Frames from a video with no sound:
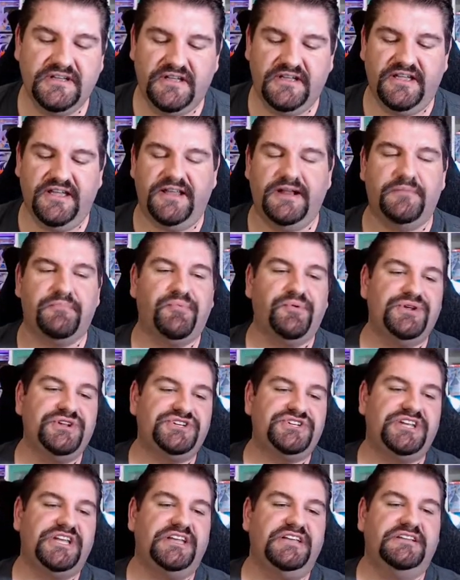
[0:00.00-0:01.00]
and I
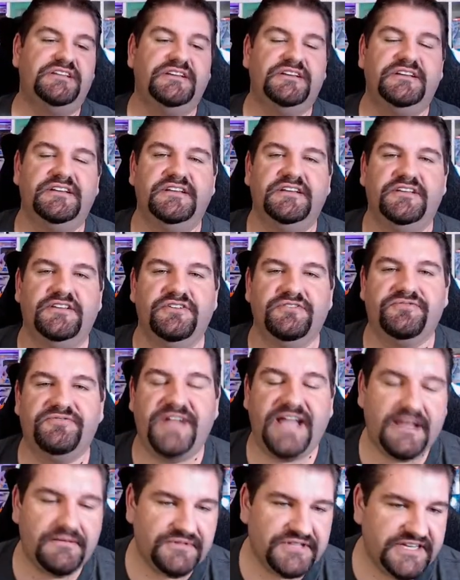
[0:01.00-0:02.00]
appreciate your
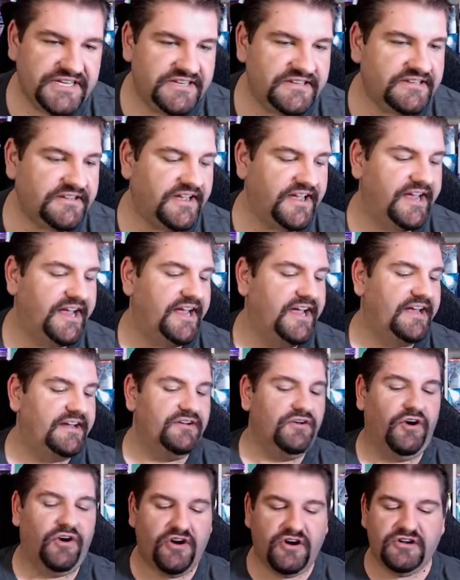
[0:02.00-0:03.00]
family and
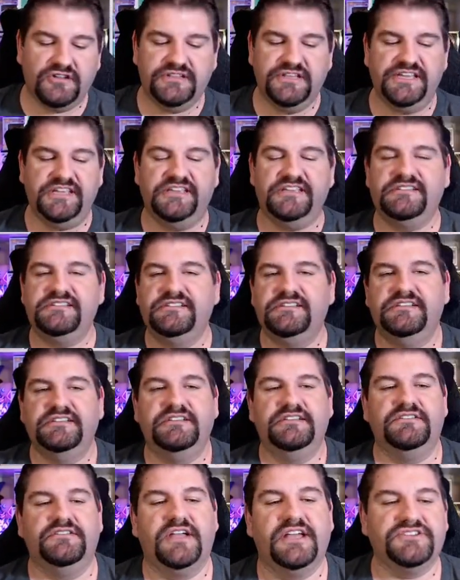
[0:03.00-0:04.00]
Harley.
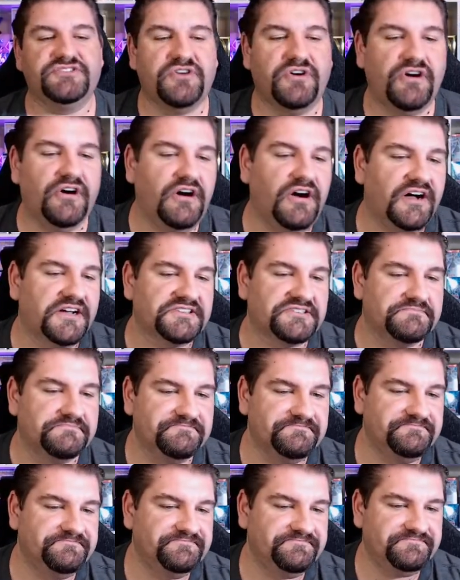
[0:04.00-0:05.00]
You guys are all awesome.
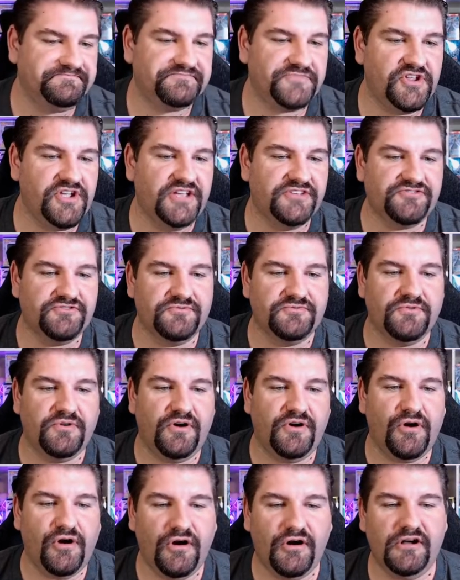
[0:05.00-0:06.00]
You guys are
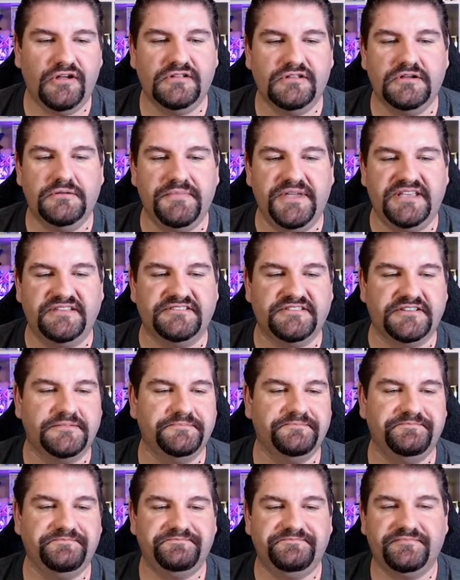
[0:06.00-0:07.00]
all amazing.
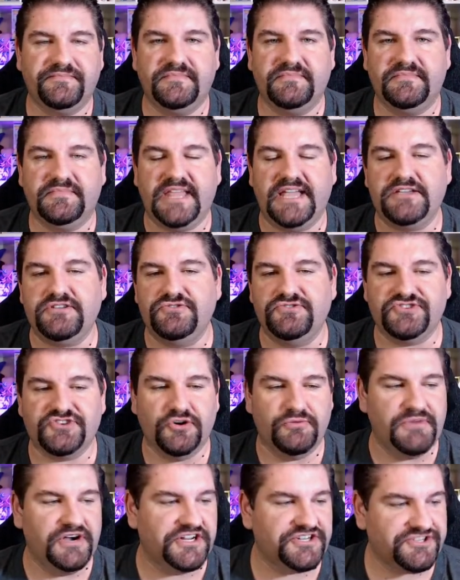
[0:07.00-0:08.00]
Thank you so
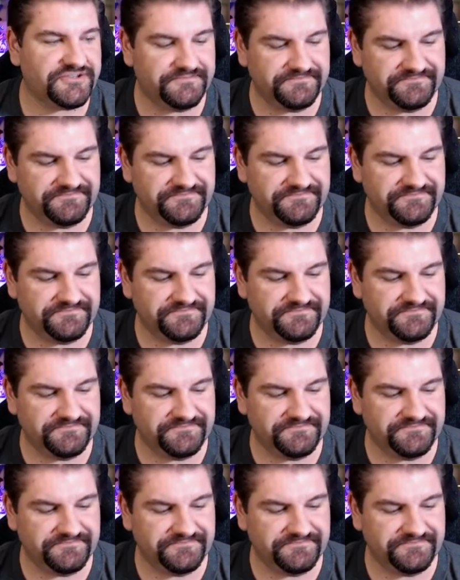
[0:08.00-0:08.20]
much.